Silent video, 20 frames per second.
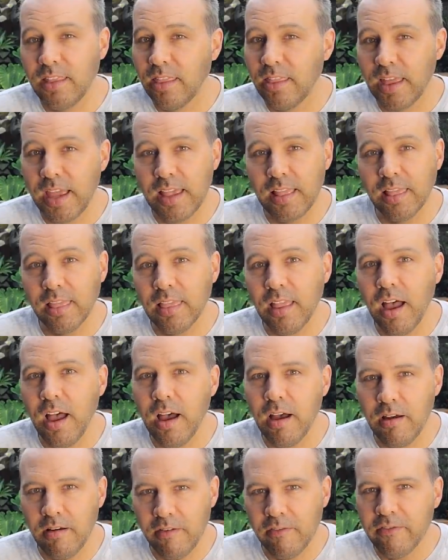they
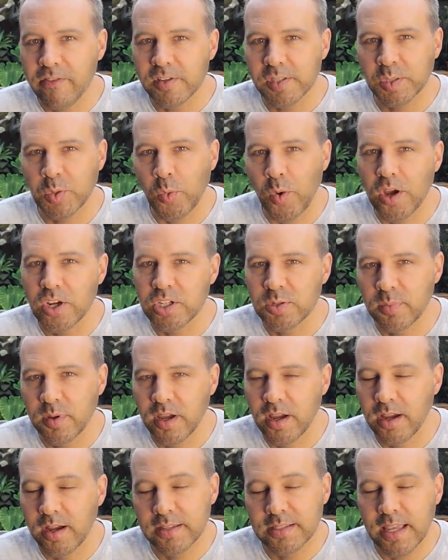love squash
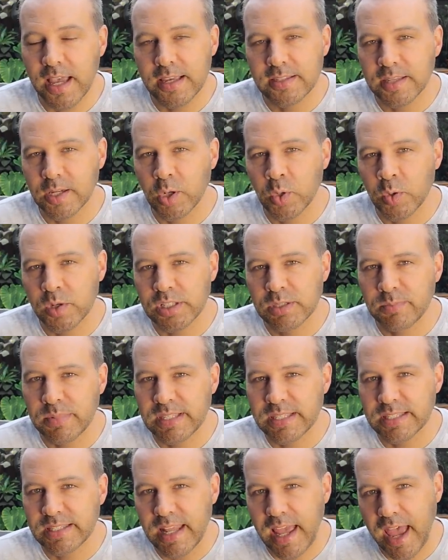bugs as a crispy
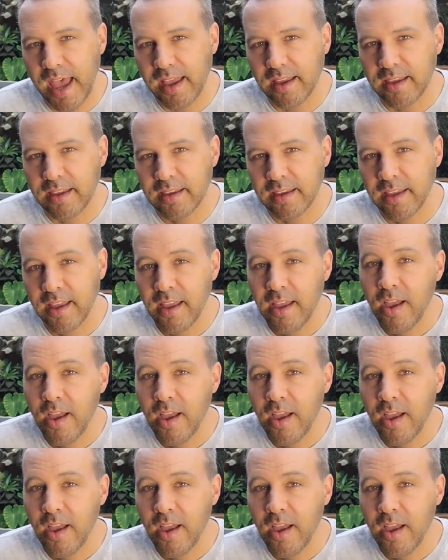snack,